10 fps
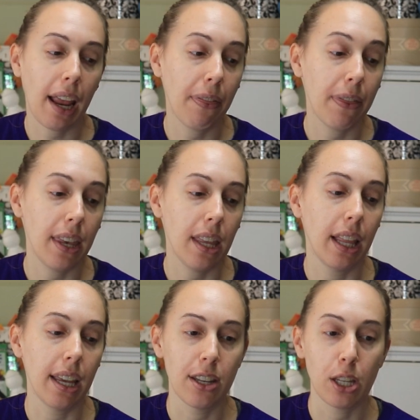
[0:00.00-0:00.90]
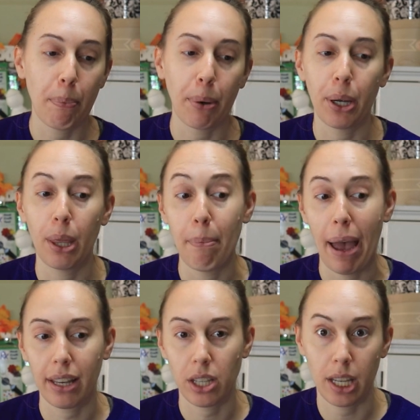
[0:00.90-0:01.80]
and the like zipper and the
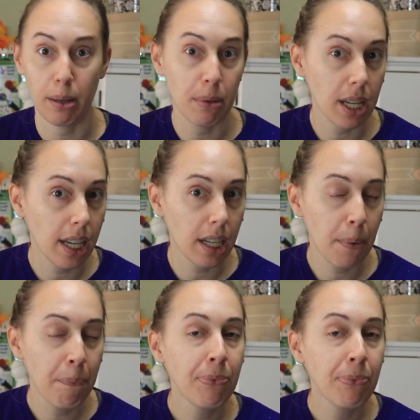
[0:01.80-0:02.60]
back seam done.